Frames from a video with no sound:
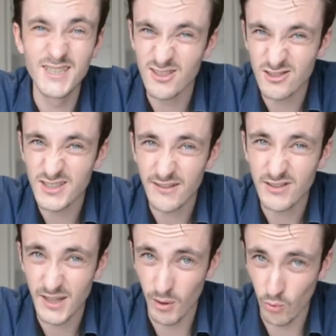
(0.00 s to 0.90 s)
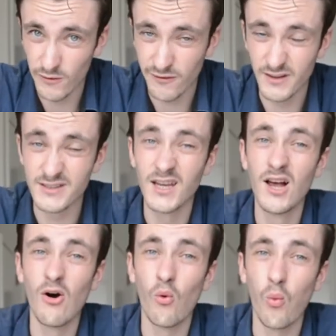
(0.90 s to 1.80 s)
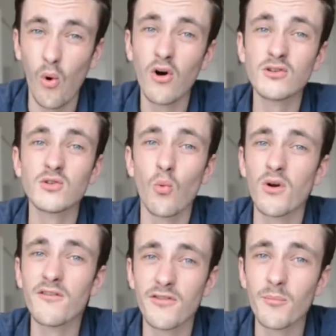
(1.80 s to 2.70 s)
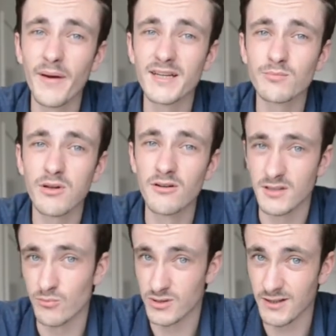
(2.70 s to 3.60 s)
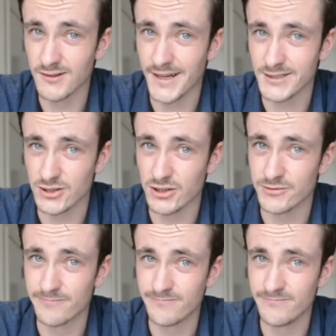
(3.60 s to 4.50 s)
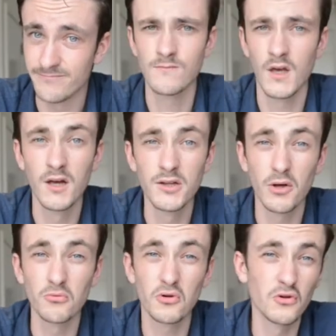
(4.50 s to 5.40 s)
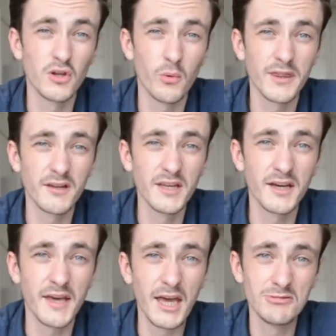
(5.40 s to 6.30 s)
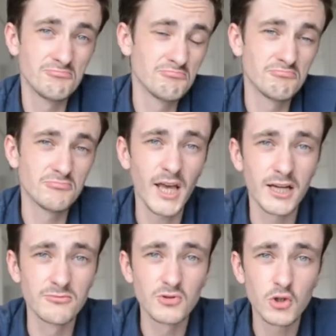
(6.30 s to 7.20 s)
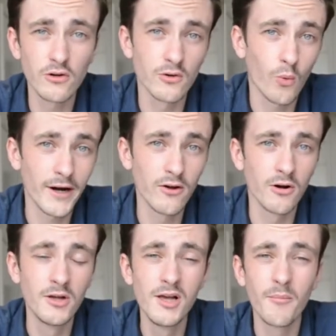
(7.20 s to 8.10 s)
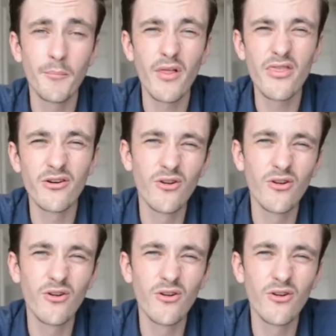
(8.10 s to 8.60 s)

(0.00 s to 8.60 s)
you'll just have to take my word for this, was one of the best players in Brazil last year. Now, could they win the league again? Yeah, sure, why not? But they're